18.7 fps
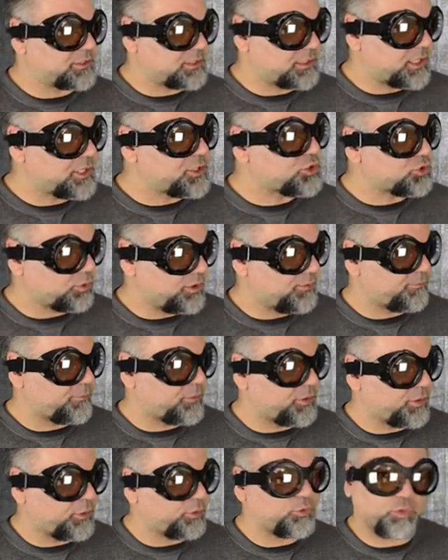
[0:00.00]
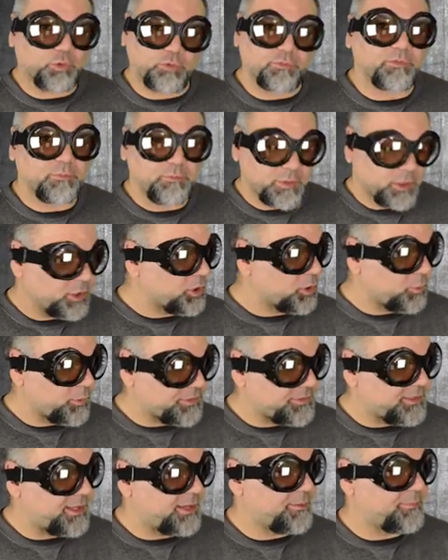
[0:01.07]
It's a nice treat for those who are familiar
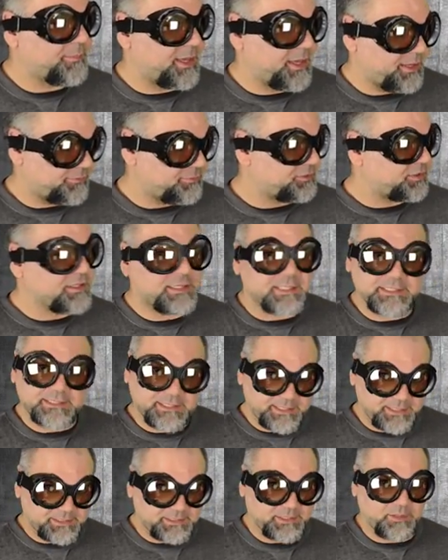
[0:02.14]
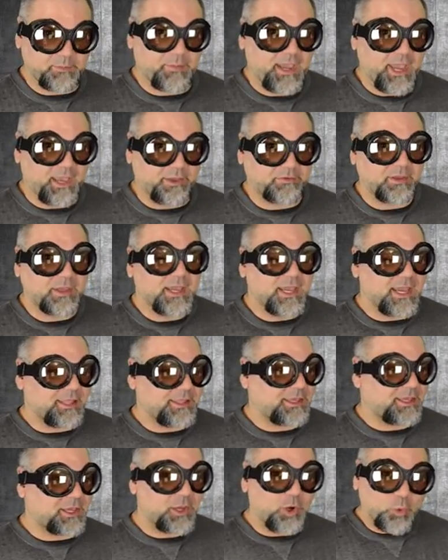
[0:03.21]
with them and have seen these things in the past,
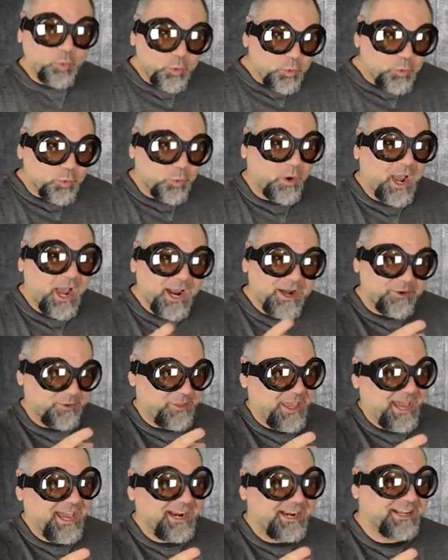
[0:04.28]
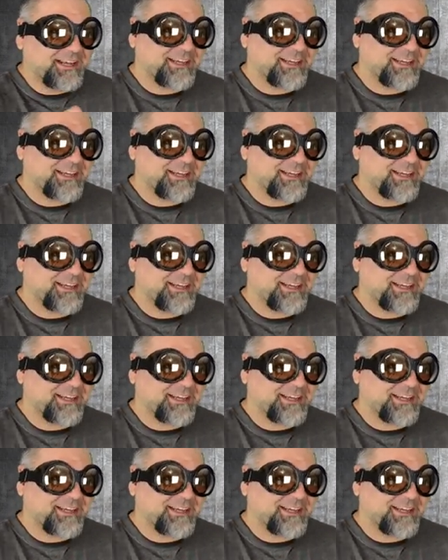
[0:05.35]
and they can go, ooh, I know that.